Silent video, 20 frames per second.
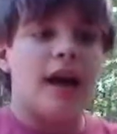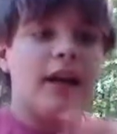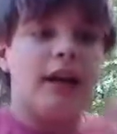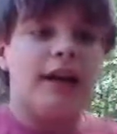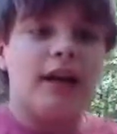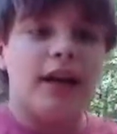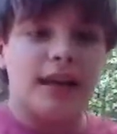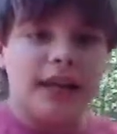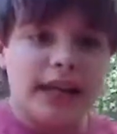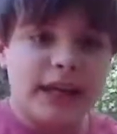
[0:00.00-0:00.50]

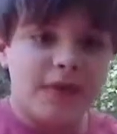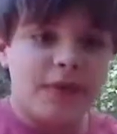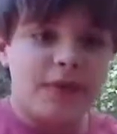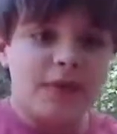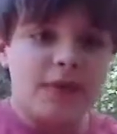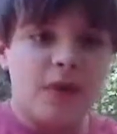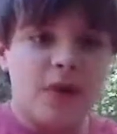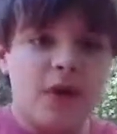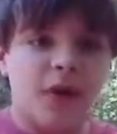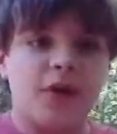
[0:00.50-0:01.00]
again, with
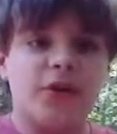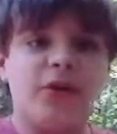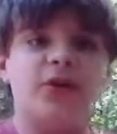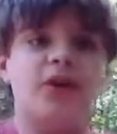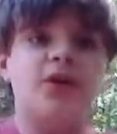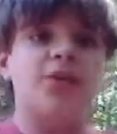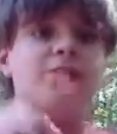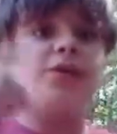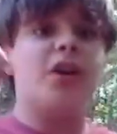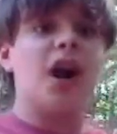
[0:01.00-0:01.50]
water,
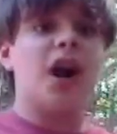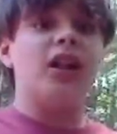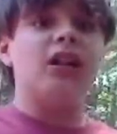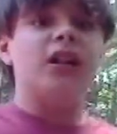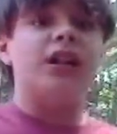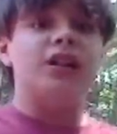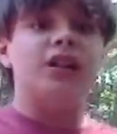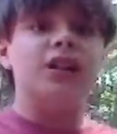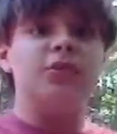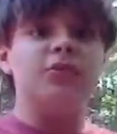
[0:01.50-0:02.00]
do not
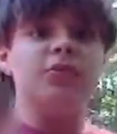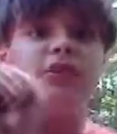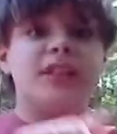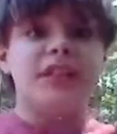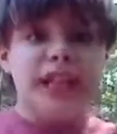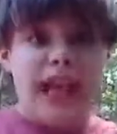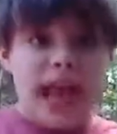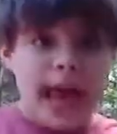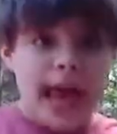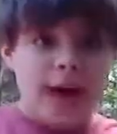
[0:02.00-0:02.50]
use
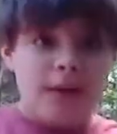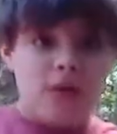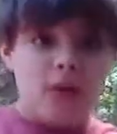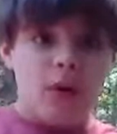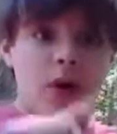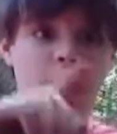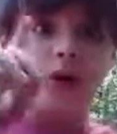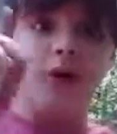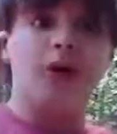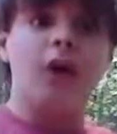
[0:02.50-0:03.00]
tap
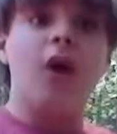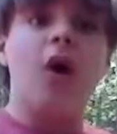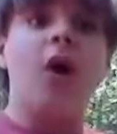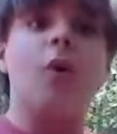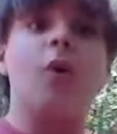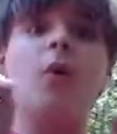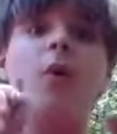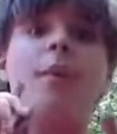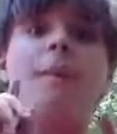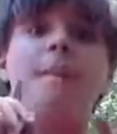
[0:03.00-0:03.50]
water
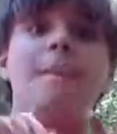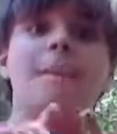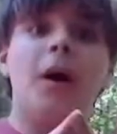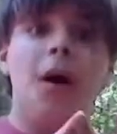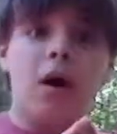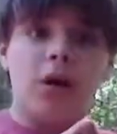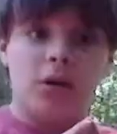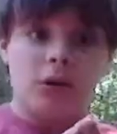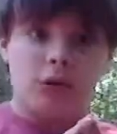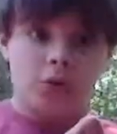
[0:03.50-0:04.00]
or
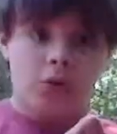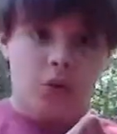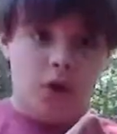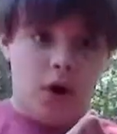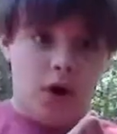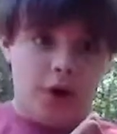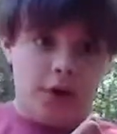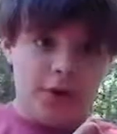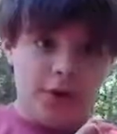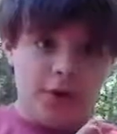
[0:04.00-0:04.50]
bottled
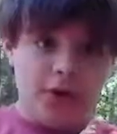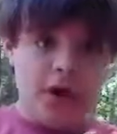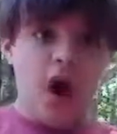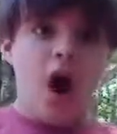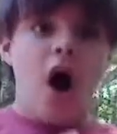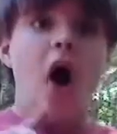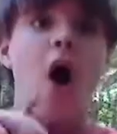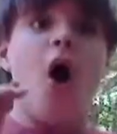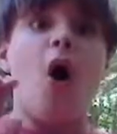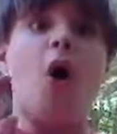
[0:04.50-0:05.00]
water.
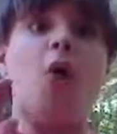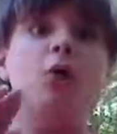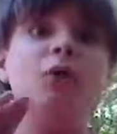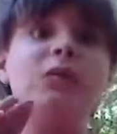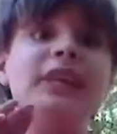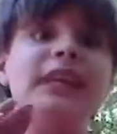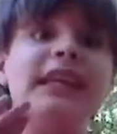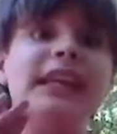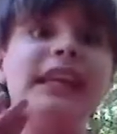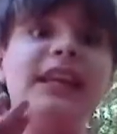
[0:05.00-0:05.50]

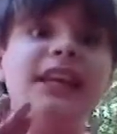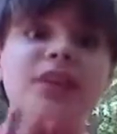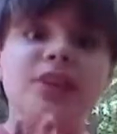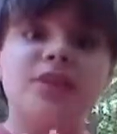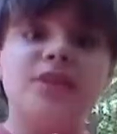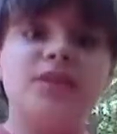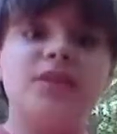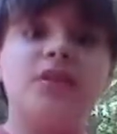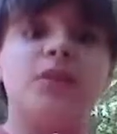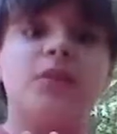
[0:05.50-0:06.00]
Only
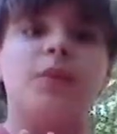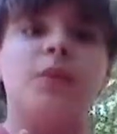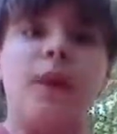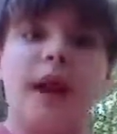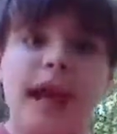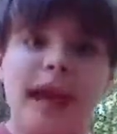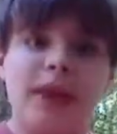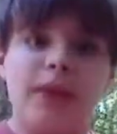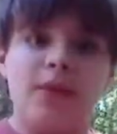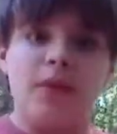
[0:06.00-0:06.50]
use
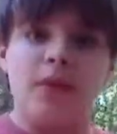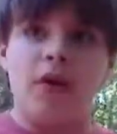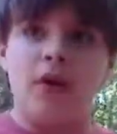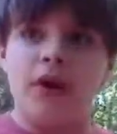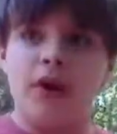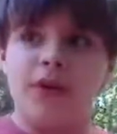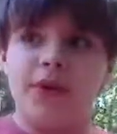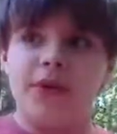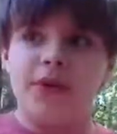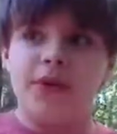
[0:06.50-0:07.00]

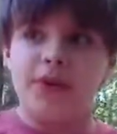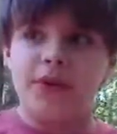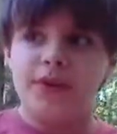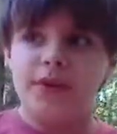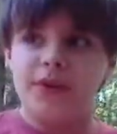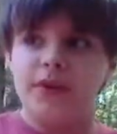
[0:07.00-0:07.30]
rainwater.